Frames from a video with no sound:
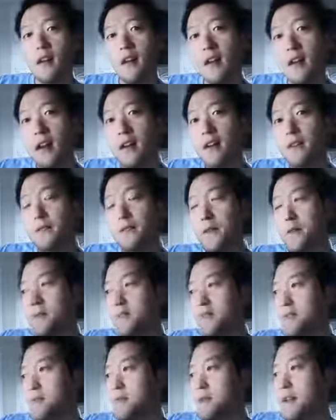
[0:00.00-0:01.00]
Hi
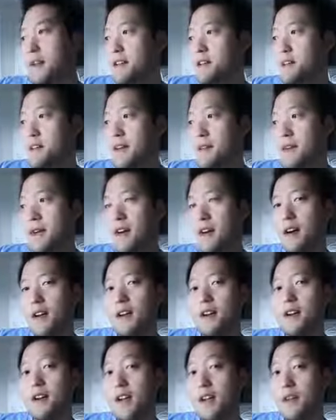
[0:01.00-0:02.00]
folks, this is Max from
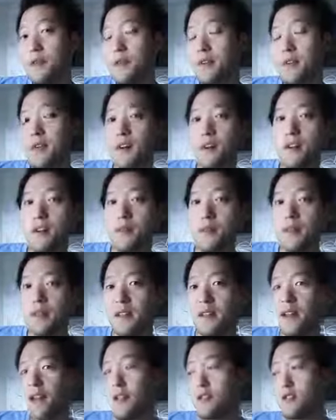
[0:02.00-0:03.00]
HiOnAndroid.com and
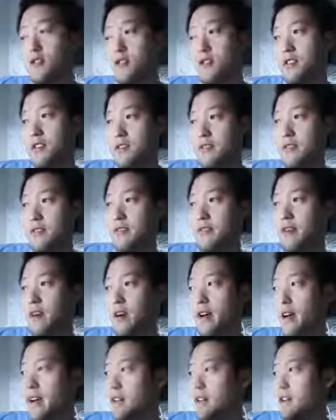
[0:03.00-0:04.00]

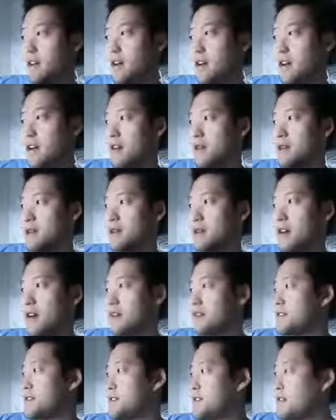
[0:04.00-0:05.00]
HTC So
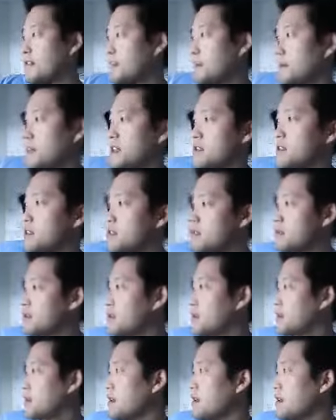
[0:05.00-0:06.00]
I just got a
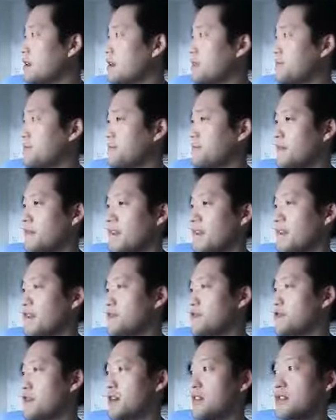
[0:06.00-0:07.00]
message. I'm
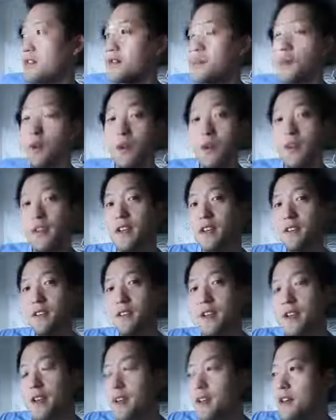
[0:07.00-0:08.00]
going to try to do more of these.
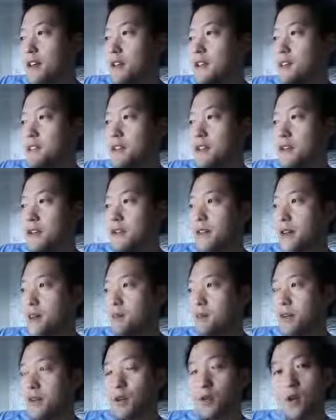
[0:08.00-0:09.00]
Instead of
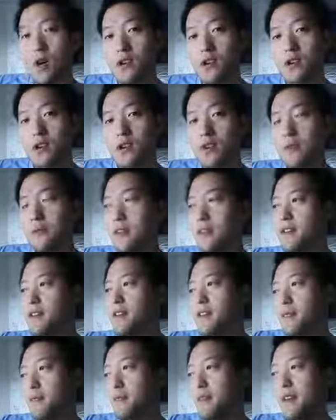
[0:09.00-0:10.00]
answering questions, I'm
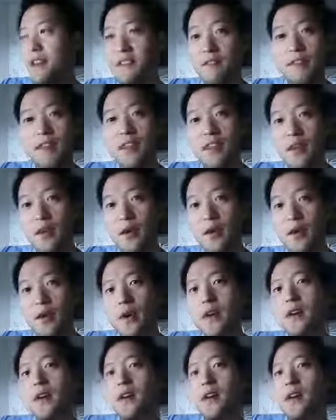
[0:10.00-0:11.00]
going to make a video
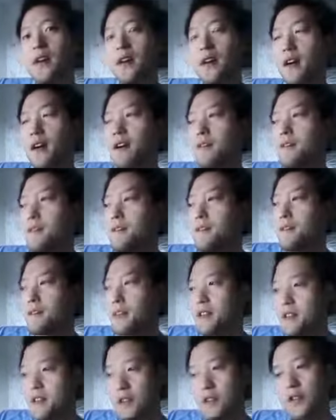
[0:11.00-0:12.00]
if
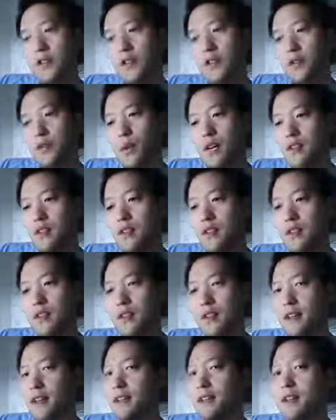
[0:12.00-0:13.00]
there's a good question
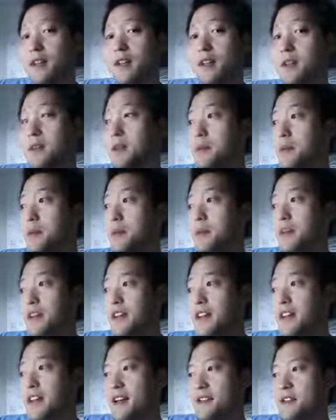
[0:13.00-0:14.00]
that a lot of people are going
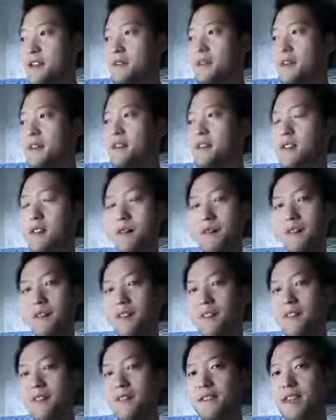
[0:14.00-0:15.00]
to ask, because I'm
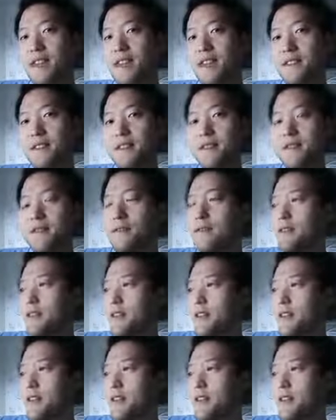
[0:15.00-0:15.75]
kind of tired of,